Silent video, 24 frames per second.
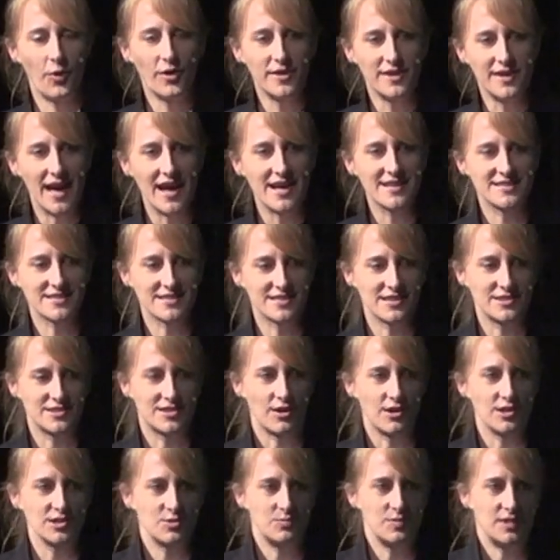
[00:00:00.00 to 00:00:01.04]
Yes, as
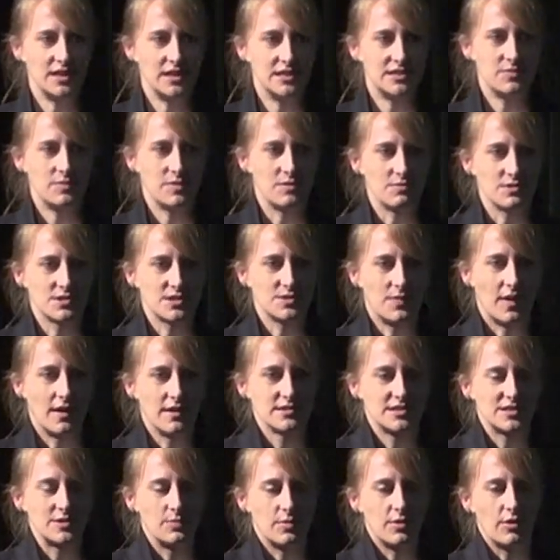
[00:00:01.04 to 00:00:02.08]
adults, we need to be
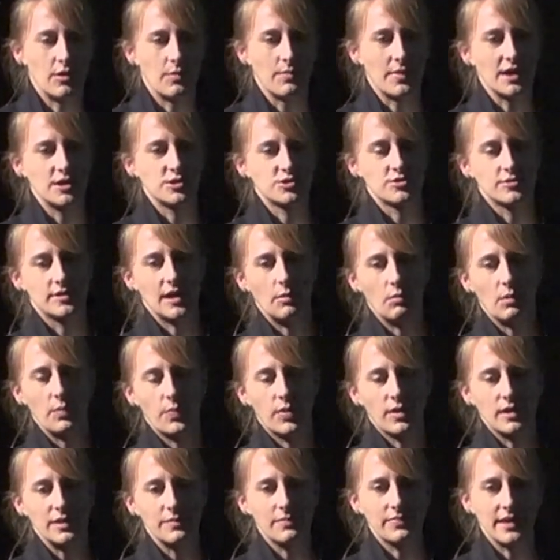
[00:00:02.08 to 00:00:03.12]
responsible and make sure that we're
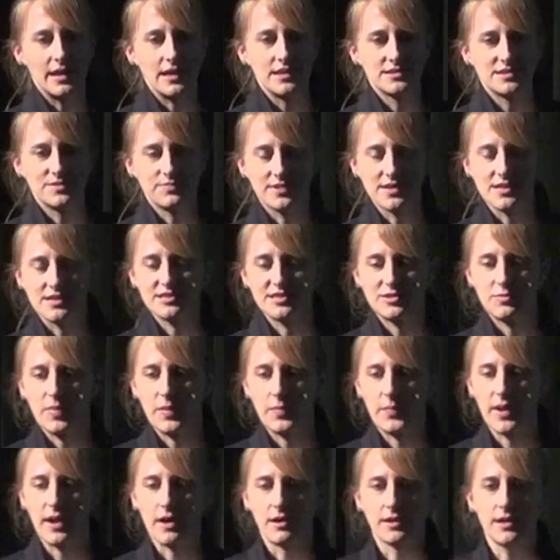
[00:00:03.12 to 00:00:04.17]
putting plans in place to
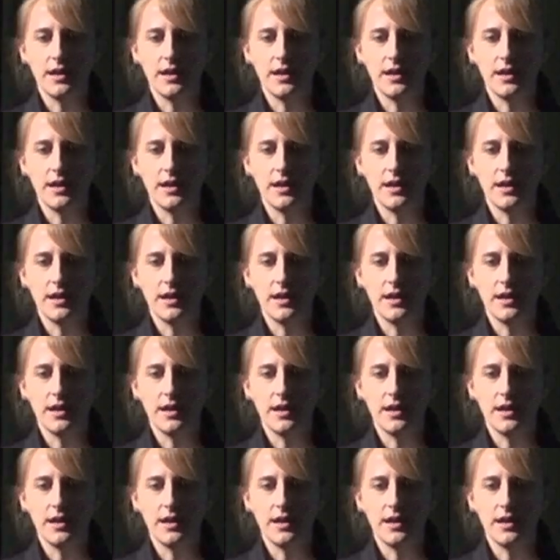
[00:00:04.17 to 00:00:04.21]
prepare